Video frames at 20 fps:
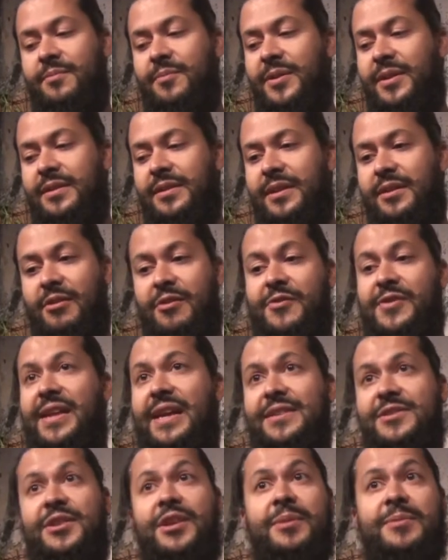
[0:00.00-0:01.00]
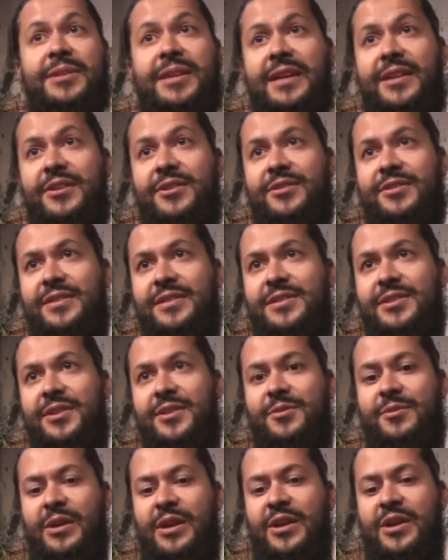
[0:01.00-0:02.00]
But everything has to come together, and
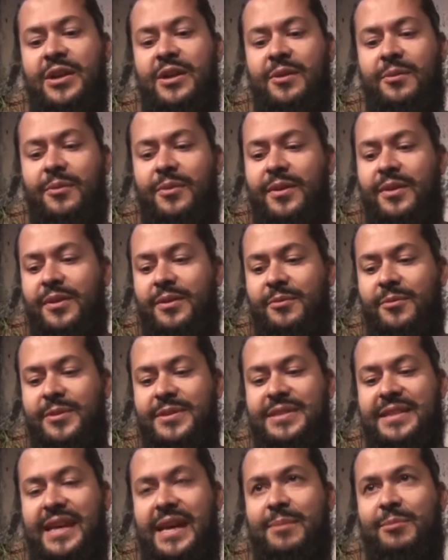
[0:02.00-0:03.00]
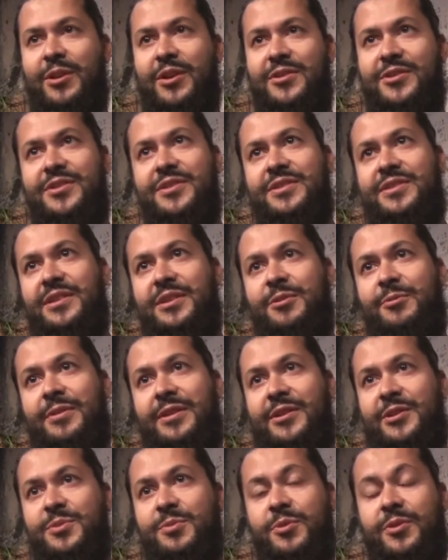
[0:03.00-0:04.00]
so once the game launches, we
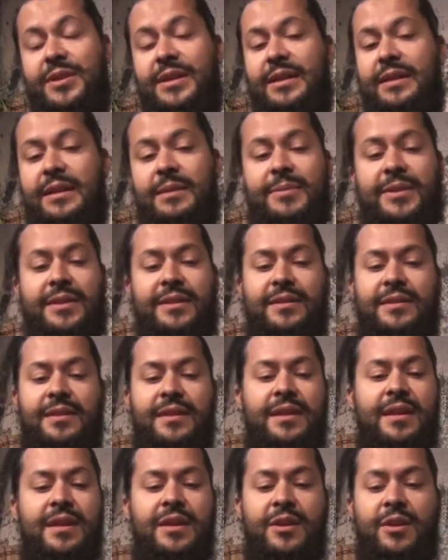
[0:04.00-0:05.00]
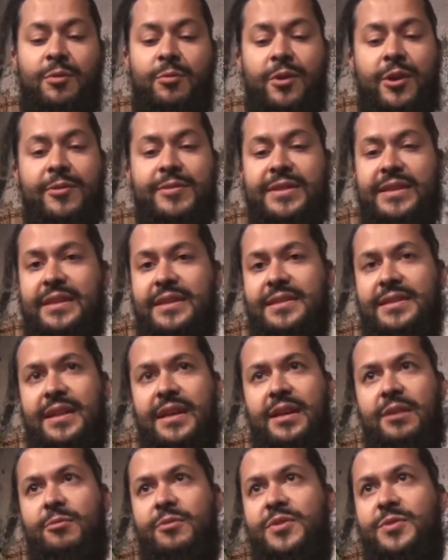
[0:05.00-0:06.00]
can explore that. We're always going to
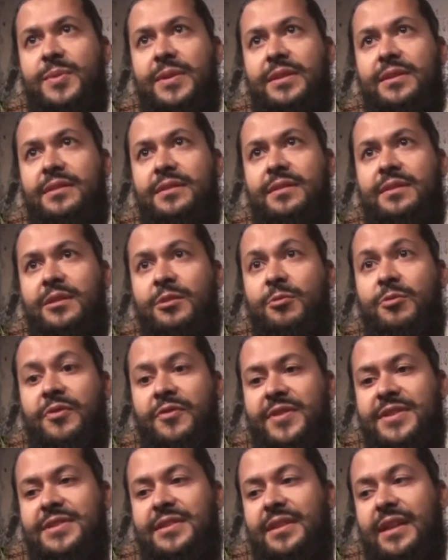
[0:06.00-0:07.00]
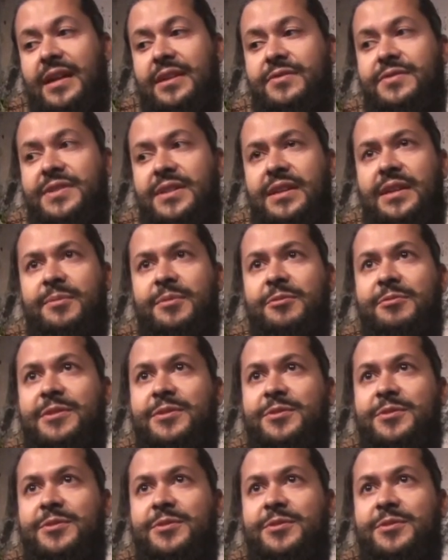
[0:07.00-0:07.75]
say we invested a lot of time and